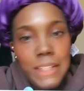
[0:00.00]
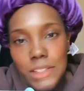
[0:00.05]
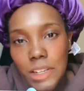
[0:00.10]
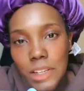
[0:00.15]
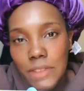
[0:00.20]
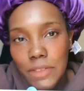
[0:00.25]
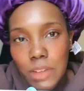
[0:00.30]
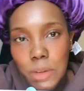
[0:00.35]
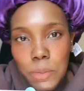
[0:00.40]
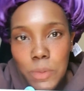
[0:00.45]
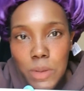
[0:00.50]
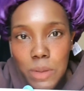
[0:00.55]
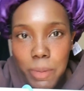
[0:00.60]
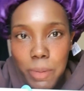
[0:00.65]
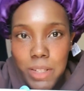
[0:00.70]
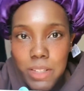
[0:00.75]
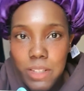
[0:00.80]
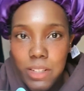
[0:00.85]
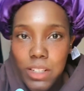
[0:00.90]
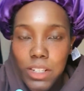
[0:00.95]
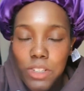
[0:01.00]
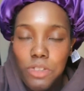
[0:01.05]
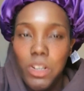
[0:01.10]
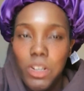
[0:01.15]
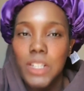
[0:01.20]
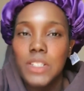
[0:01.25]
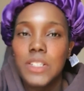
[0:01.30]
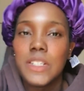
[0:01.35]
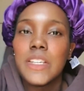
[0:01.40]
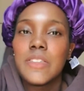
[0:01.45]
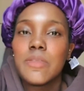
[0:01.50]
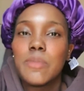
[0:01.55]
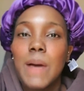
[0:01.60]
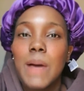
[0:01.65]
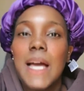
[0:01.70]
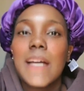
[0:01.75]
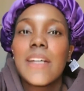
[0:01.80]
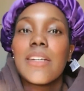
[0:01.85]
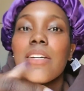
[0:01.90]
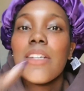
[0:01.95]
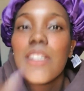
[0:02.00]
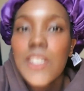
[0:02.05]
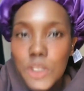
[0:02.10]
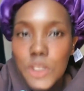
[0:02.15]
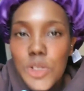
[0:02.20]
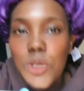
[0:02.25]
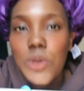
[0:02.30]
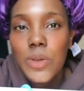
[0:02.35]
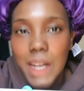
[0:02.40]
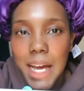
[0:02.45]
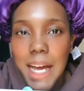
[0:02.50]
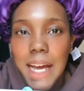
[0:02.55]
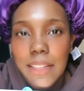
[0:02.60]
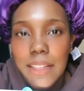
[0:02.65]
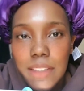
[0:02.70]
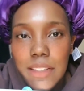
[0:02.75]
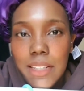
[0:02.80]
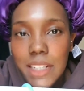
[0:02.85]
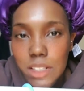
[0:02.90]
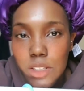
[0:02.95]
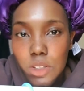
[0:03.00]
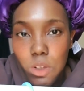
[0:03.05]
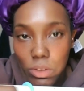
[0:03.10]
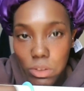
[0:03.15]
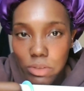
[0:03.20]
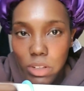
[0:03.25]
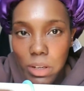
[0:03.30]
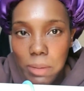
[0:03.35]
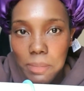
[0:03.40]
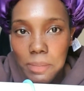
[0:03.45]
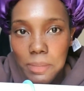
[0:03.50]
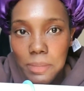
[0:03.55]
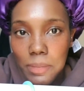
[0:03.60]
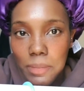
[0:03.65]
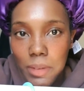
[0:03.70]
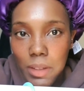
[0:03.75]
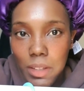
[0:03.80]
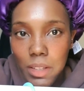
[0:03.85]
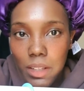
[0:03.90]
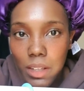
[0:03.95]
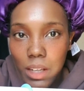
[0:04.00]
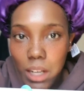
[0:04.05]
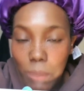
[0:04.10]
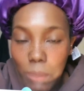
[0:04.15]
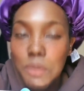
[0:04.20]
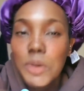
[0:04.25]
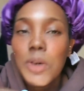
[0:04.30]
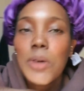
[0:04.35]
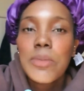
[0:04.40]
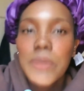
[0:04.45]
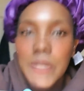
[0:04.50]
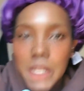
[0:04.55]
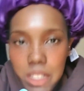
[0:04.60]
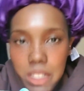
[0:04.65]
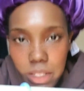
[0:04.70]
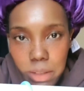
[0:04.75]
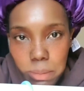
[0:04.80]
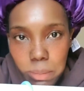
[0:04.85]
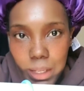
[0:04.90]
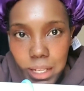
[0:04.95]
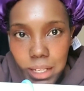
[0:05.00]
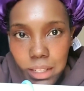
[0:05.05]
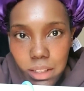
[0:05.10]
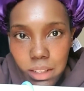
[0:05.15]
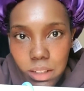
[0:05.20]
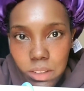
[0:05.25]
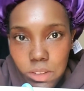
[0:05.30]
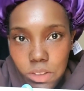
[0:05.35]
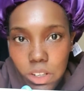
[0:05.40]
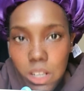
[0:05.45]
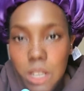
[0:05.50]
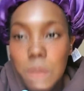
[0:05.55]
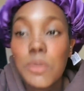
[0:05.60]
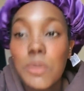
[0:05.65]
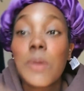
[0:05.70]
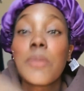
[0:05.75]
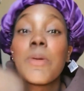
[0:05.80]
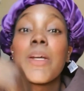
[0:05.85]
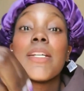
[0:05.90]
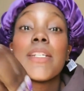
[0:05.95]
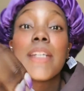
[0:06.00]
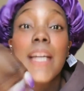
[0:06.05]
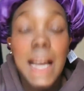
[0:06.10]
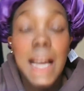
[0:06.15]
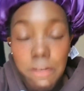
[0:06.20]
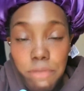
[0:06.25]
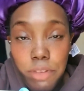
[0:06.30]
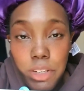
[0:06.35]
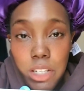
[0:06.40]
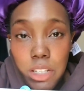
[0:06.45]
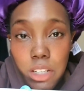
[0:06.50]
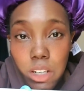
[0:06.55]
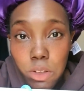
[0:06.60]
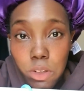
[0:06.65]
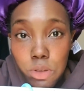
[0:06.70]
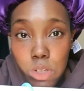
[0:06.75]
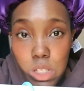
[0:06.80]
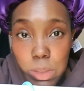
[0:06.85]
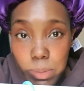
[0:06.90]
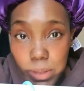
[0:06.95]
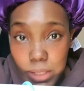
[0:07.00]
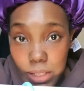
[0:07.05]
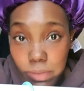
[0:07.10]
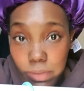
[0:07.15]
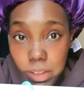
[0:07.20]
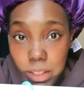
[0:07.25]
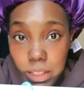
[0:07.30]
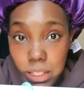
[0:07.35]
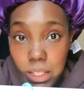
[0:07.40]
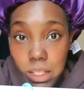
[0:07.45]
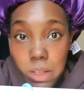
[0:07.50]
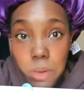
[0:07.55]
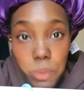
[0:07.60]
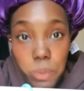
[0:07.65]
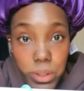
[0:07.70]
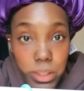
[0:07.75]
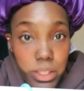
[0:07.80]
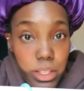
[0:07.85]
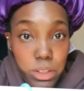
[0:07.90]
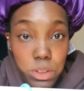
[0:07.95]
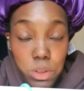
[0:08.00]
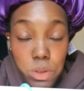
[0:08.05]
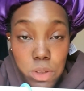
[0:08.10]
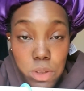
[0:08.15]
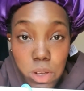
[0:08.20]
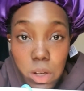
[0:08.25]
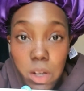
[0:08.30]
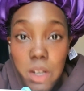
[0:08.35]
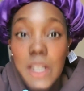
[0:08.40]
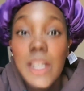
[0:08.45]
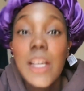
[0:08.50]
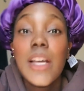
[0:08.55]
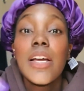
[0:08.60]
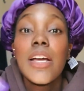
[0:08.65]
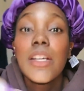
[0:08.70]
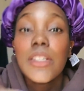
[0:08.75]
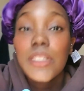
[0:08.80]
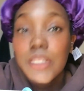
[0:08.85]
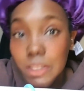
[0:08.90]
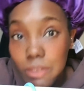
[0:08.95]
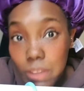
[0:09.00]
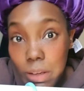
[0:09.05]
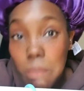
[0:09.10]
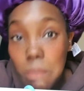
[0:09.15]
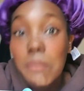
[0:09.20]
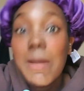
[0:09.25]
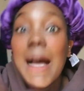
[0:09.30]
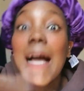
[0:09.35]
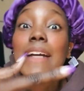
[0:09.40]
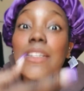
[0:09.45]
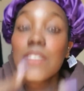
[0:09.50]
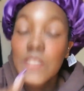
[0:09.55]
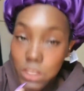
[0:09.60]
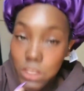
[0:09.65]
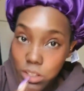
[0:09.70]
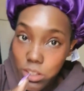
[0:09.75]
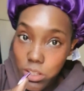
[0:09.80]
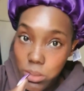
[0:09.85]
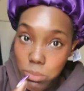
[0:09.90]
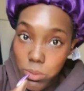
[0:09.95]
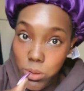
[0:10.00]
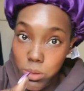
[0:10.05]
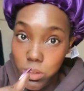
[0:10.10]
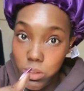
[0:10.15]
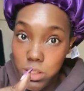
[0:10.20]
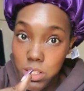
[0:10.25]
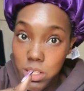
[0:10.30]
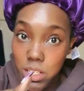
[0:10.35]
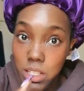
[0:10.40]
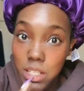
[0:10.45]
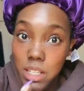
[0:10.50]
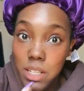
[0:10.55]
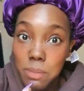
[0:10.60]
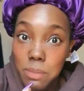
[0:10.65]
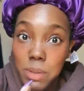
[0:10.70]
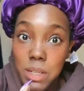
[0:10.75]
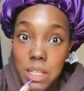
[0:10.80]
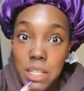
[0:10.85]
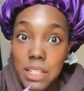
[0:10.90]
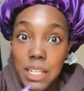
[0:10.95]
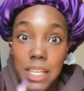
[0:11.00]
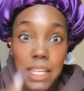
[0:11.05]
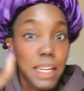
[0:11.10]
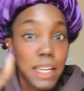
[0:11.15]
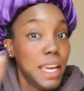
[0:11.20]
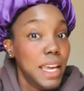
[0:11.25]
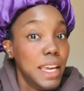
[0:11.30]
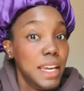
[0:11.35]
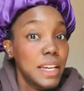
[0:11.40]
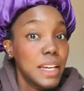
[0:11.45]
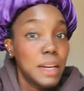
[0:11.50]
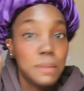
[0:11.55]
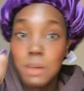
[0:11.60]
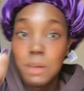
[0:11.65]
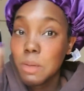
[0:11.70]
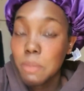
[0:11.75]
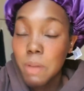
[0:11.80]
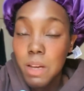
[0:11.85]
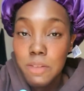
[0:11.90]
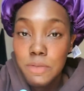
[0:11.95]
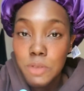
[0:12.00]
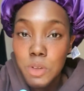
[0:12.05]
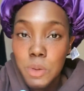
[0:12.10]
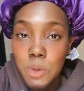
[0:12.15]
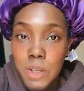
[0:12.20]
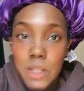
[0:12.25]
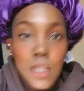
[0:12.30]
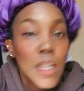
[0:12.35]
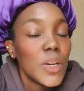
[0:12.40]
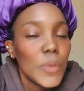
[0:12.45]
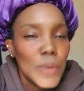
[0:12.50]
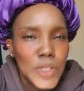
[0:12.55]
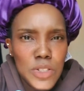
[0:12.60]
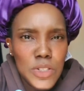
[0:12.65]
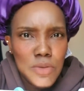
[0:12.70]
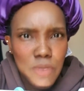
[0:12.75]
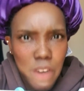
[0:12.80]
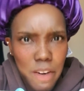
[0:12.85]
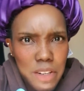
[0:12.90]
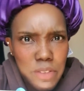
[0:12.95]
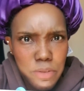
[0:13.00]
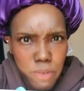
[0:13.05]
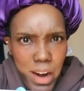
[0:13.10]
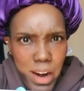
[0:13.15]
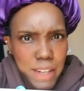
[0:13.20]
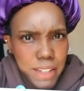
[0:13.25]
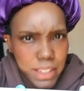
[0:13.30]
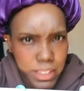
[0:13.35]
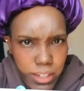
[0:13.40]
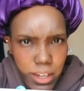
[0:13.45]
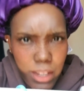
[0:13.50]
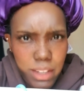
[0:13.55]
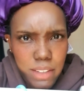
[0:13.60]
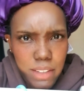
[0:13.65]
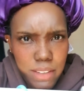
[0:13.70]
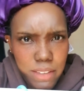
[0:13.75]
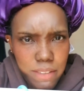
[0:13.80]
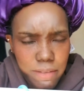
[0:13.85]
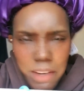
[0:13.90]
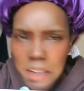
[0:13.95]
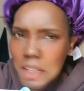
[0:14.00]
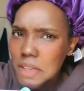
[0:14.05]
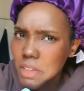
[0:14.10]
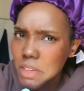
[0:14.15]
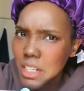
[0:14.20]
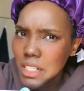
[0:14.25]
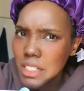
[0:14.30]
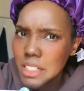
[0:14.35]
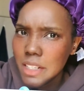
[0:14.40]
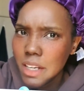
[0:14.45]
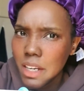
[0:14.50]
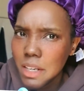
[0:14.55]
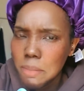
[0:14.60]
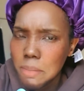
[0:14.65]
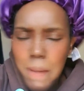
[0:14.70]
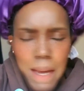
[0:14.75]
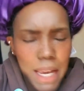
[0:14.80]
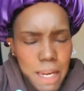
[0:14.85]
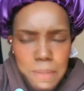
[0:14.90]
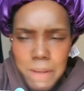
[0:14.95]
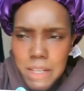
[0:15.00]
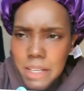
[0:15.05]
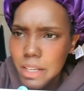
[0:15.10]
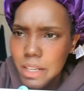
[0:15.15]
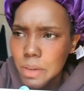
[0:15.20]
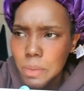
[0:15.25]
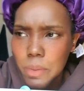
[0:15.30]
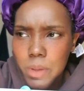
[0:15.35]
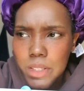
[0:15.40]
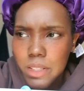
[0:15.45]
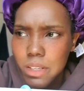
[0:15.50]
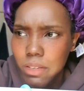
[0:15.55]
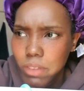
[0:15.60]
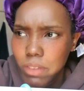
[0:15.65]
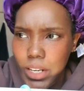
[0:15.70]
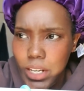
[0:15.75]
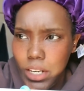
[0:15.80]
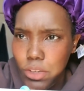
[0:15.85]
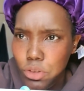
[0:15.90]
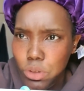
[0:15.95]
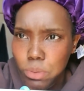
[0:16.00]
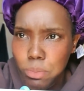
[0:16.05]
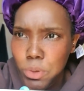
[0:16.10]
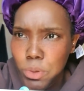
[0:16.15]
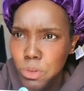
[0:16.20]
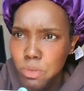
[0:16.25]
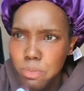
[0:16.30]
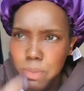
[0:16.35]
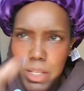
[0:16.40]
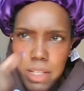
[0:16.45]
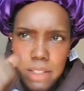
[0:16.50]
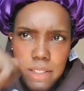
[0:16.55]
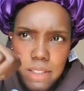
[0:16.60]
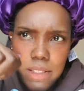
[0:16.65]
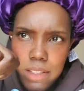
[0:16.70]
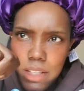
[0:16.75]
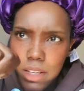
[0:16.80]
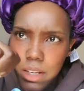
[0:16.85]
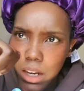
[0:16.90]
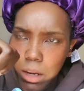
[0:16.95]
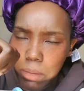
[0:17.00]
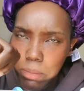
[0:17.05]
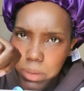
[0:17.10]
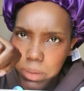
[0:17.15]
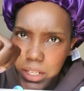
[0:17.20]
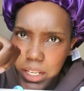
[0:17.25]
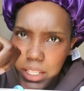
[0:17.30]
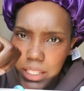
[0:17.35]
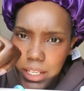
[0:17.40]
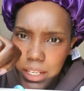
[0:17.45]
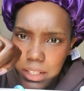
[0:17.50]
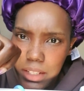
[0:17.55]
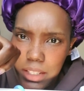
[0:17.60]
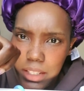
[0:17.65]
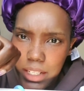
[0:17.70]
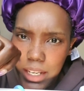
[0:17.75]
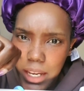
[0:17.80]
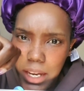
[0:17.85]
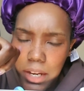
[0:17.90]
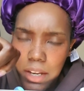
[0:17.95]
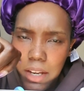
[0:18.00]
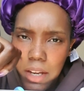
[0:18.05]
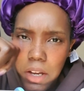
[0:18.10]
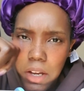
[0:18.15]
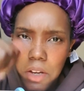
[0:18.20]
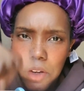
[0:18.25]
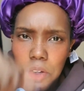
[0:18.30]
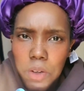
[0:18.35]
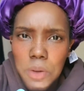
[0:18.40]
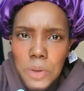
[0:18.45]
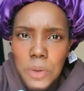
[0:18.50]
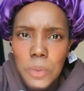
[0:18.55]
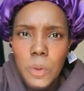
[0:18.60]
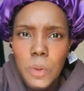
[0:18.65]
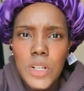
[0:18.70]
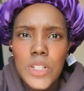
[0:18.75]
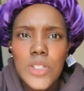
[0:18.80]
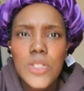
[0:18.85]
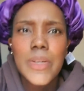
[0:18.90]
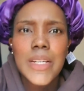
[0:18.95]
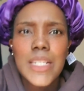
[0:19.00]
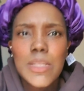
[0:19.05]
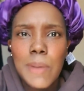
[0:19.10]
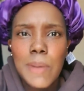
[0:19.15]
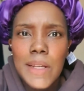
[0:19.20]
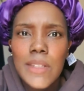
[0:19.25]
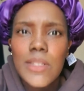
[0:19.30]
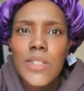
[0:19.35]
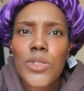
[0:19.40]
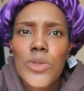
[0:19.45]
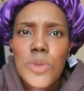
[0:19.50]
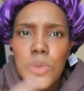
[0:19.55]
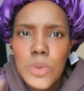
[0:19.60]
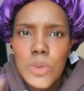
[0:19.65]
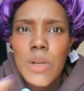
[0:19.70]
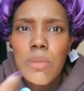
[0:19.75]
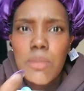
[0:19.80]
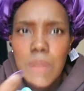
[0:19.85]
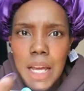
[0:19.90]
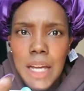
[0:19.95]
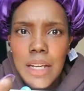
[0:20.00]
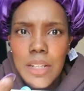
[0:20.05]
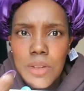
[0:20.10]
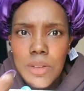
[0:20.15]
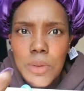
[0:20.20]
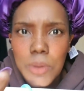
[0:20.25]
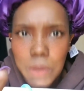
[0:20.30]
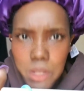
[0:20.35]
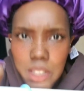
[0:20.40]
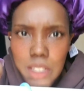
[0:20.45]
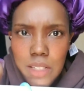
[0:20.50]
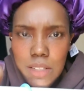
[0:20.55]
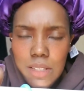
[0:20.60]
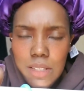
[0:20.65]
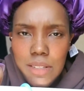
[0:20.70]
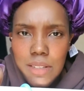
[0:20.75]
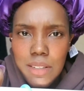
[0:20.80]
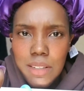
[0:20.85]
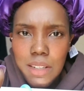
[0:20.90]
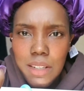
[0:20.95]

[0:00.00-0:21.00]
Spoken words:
The Sserafim was basically trying to give back to the hand that they stole from, appropriating black culture, appropriating African culture specifically with their new song, giving back to the community and being like, hey, I'm gonna pay it forward, which is very rarely done. Very rarely done. Maybe it was a financial move because it's still a company at the end of the day who want to expand into a black audience